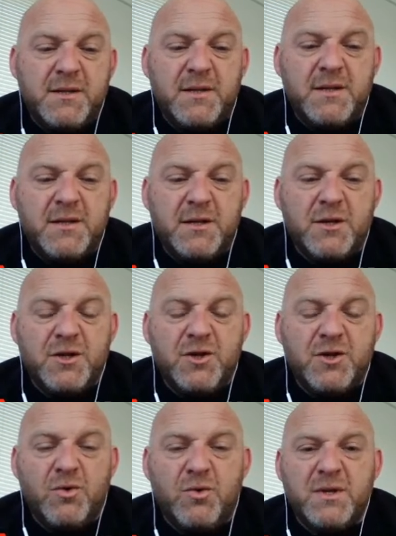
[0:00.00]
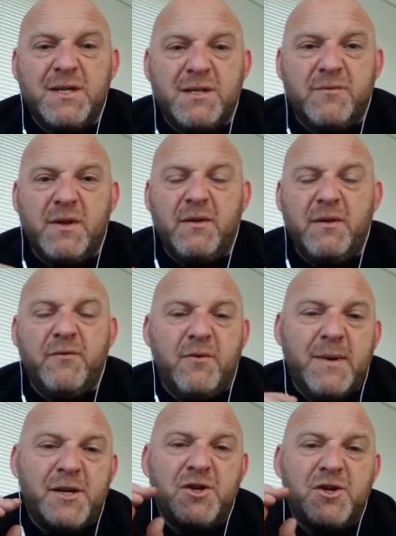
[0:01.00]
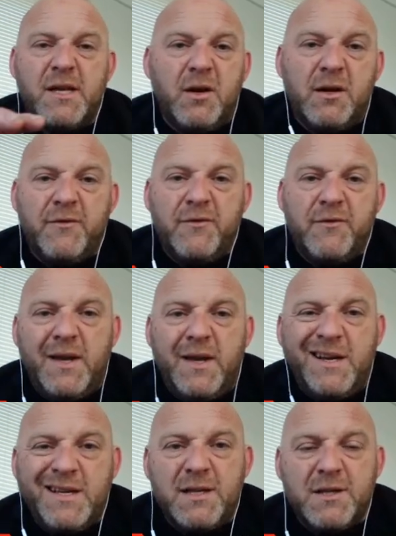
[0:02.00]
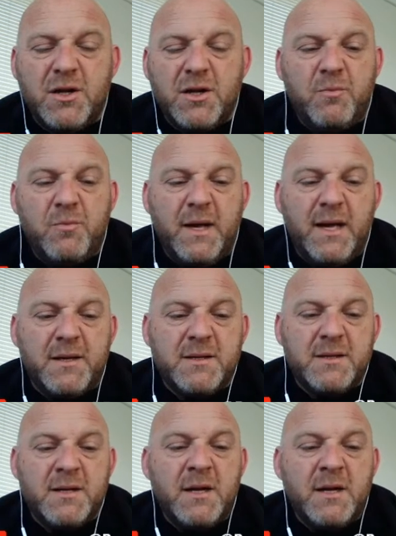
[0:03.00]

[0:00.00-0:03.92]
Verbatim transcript: this is the sources of the information that you're going to feed into OBS